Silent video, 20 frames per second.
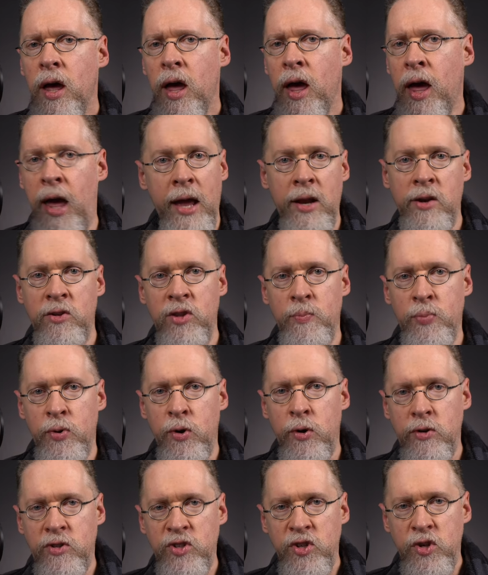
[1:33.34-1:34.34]
and the
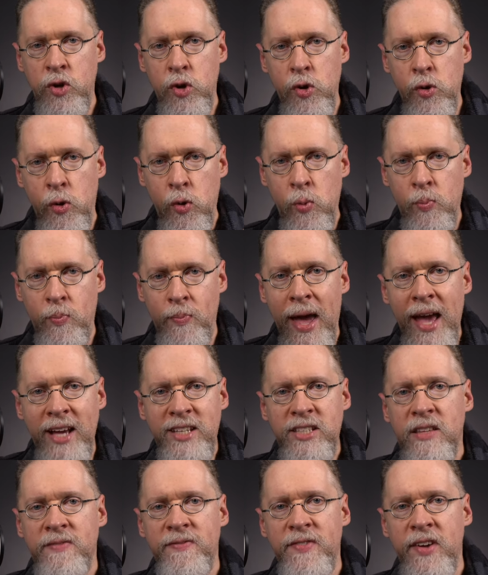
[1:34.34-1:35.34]
person who
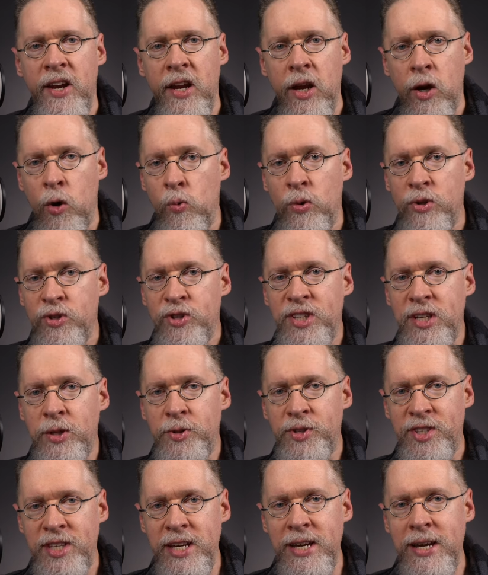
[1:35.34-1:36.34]
makes the video will
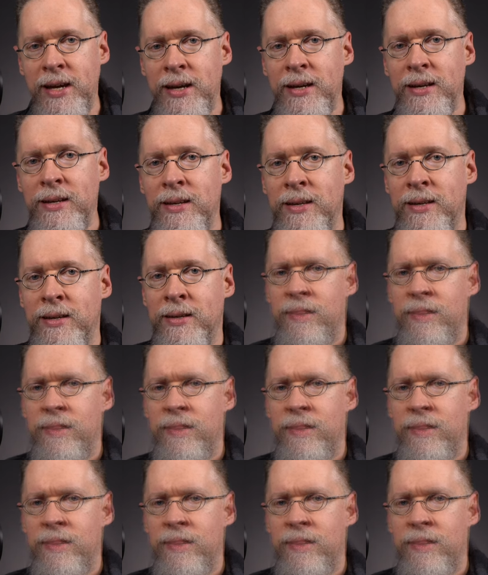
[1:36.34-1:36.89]
still see it.